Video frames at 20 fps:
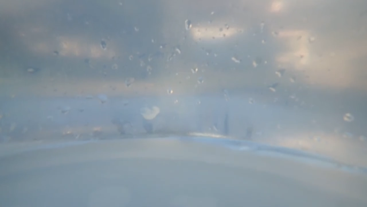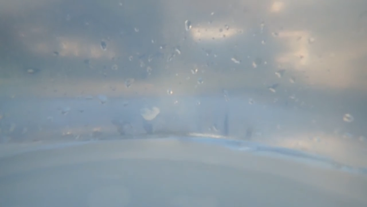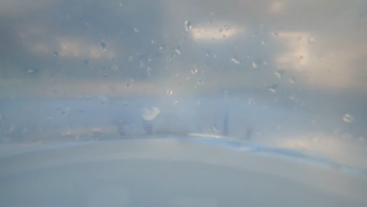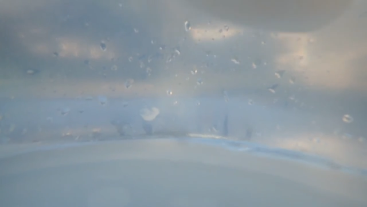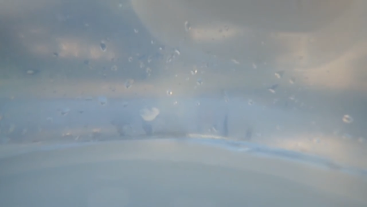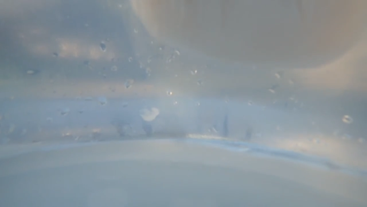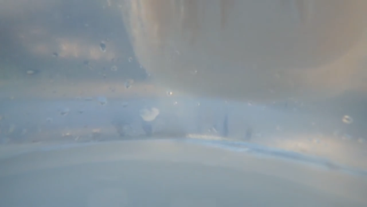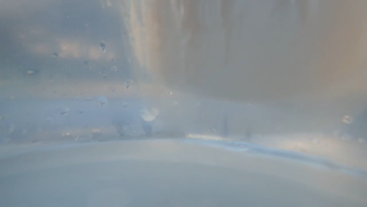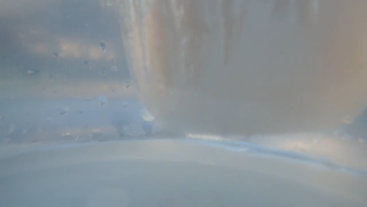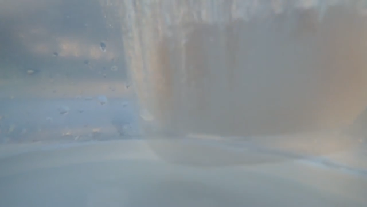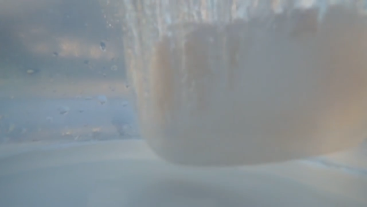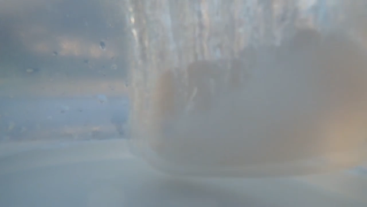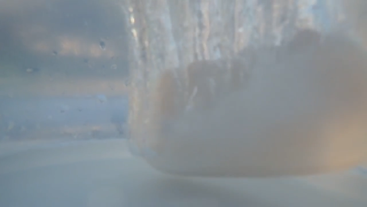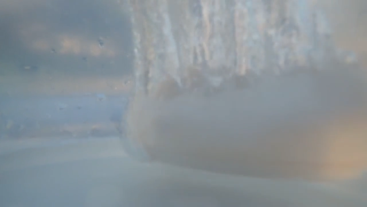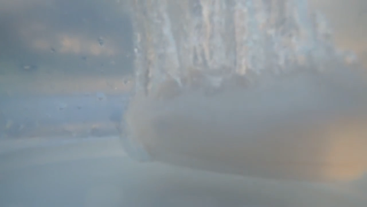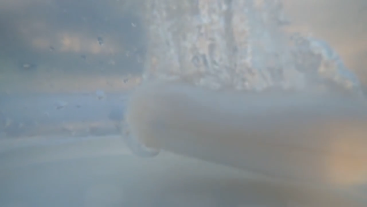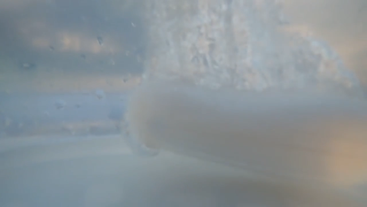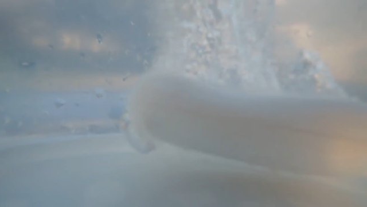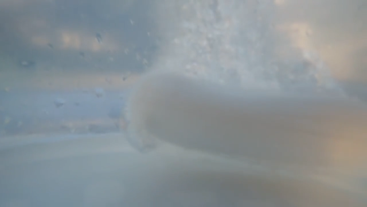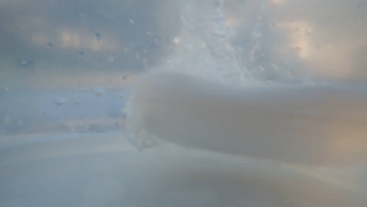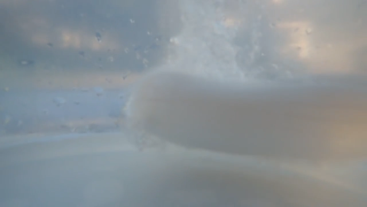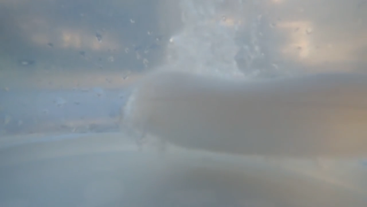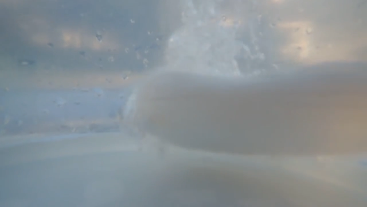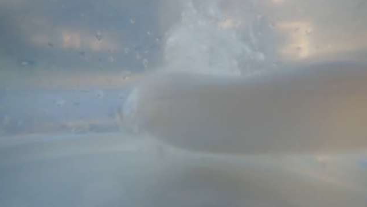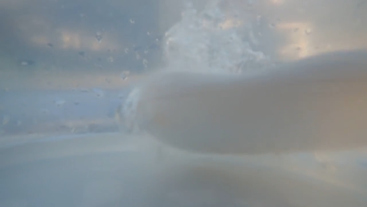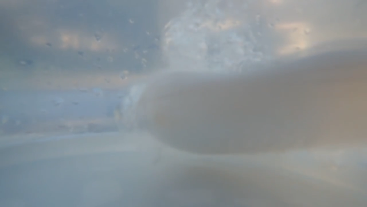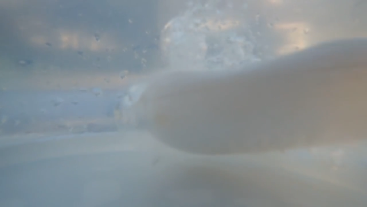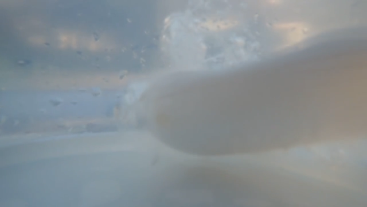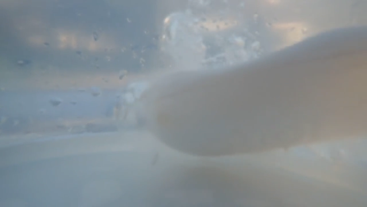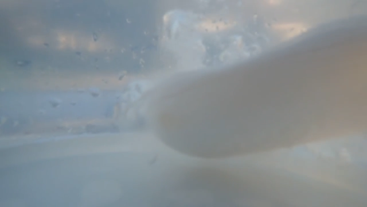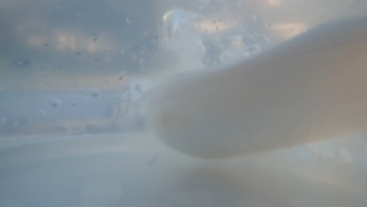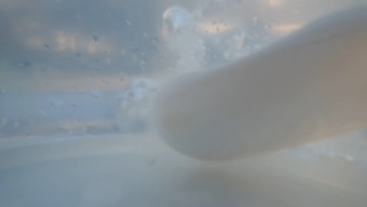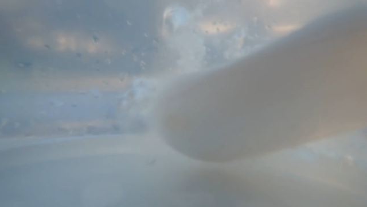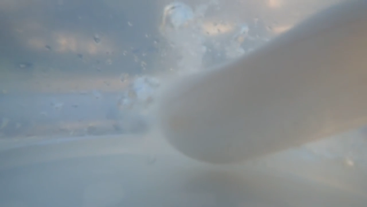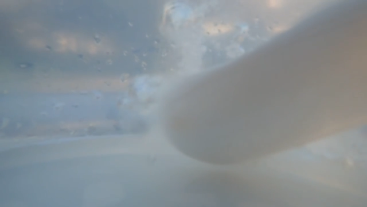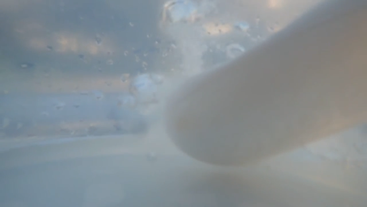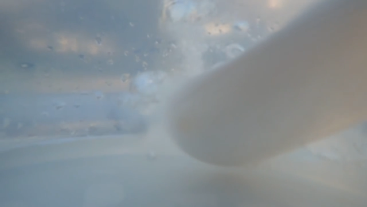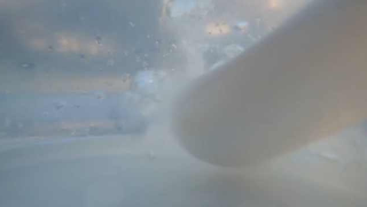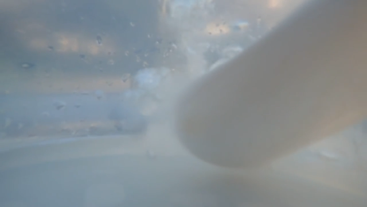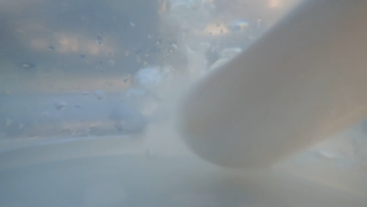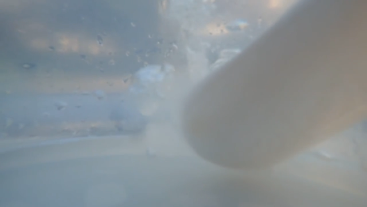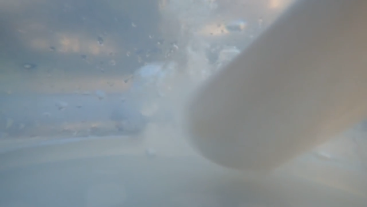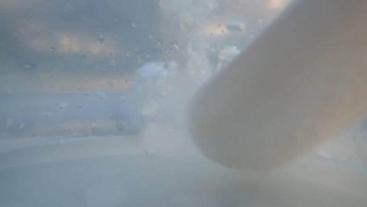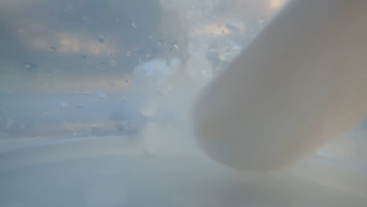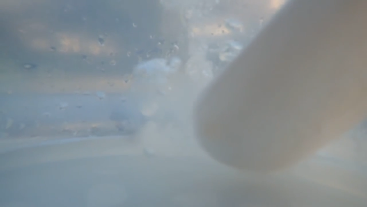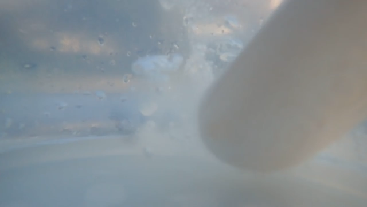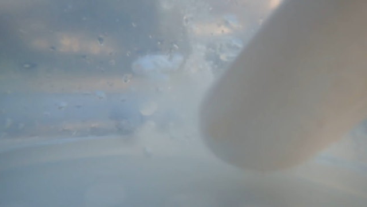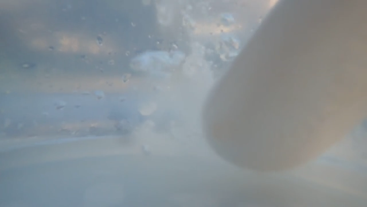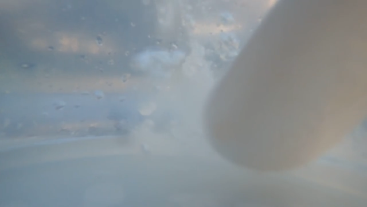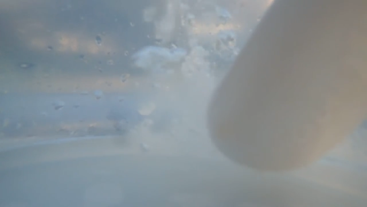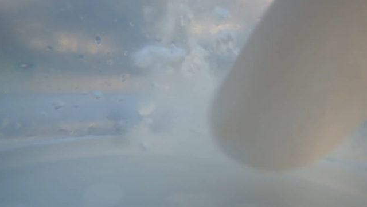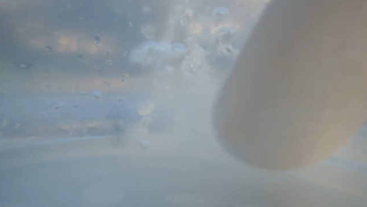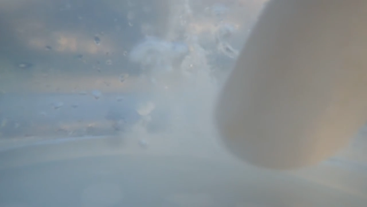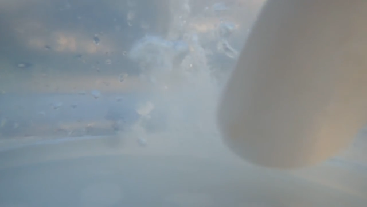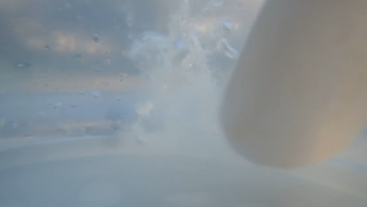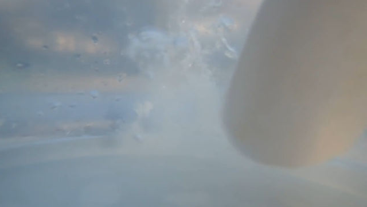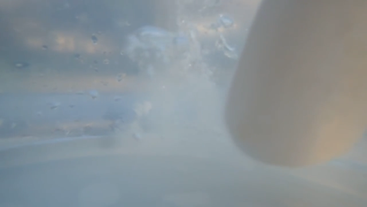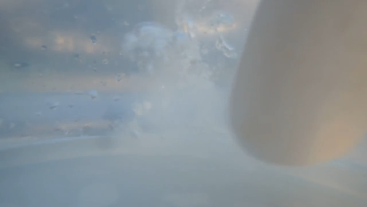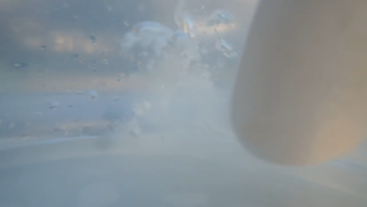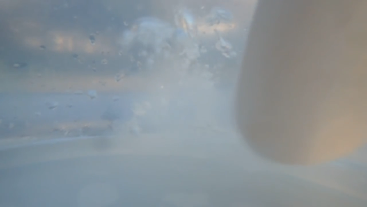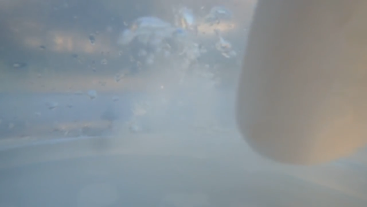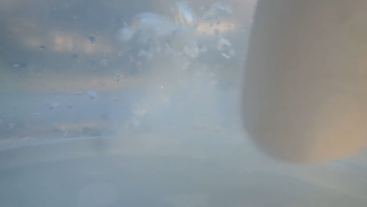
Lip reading: Nobody's mouth can be seen.